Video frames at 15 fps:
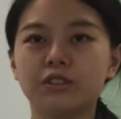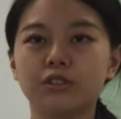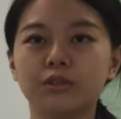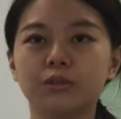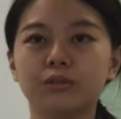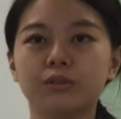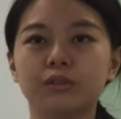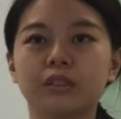
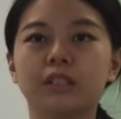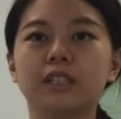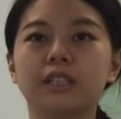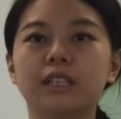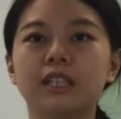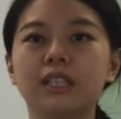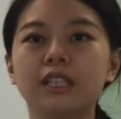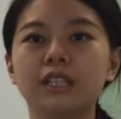to the
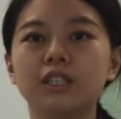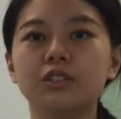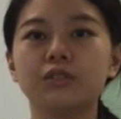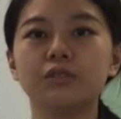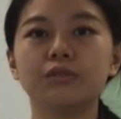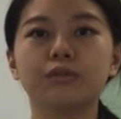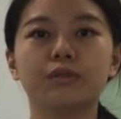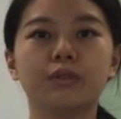key
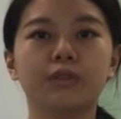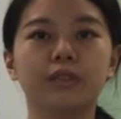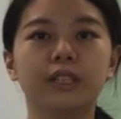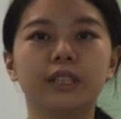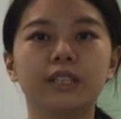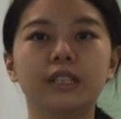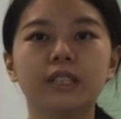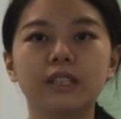issue for
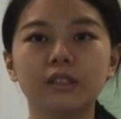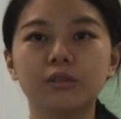Lily